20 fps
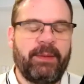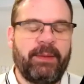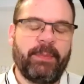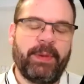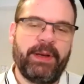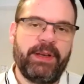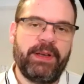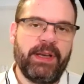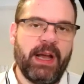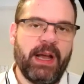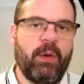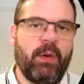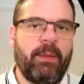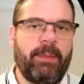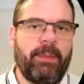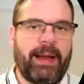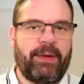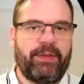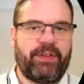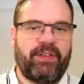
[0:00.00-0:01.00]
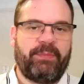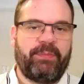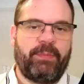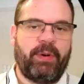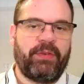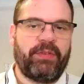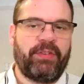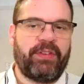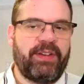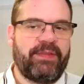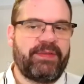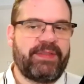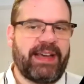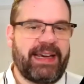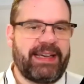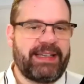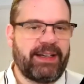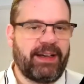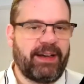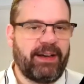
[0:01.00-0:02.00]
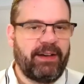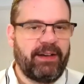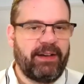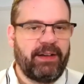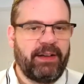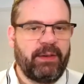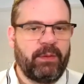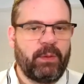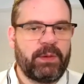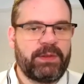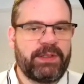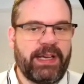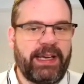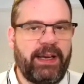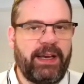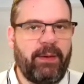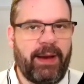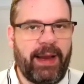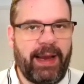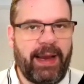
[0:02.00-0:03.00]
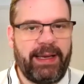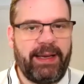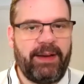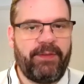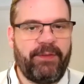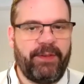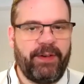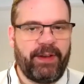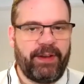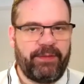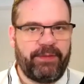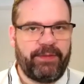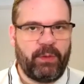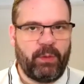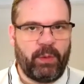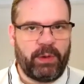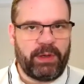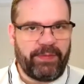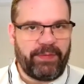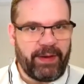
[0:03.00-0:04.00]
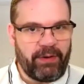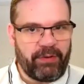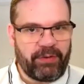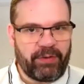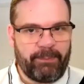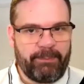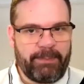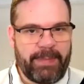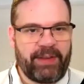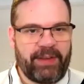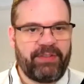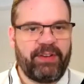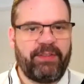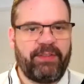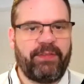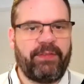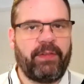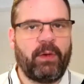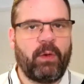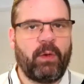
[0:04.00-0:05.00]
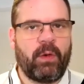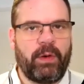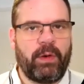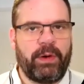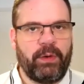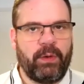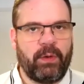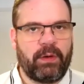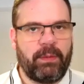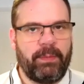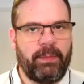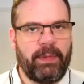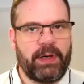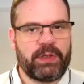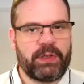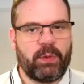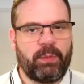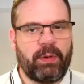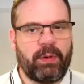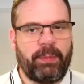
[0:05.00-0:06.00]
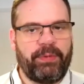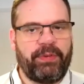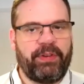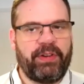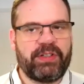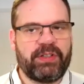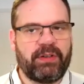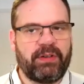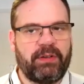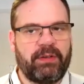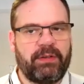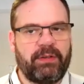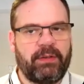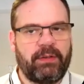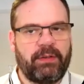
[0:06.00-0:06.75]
but no amount of positive data will take you any further forward if there is a massive flaw in your commercial proposition.